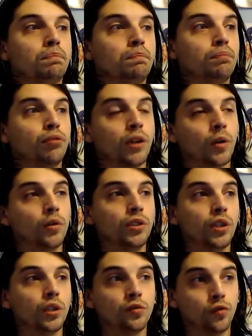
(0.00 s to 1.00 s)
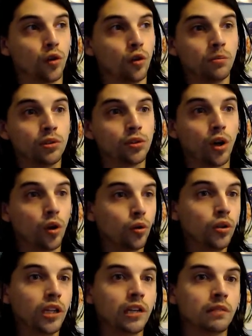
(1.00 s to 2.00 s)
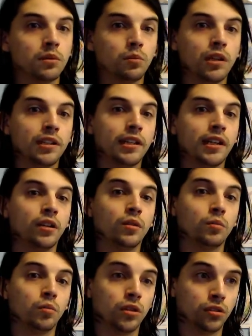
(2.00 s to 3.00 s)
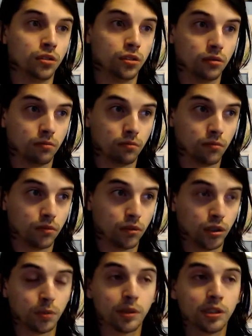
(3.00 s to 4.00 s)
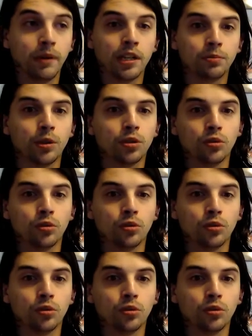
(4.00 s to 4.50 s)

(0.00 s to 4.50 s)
Pre-order sales for almost all games went down once Super Smash Bros.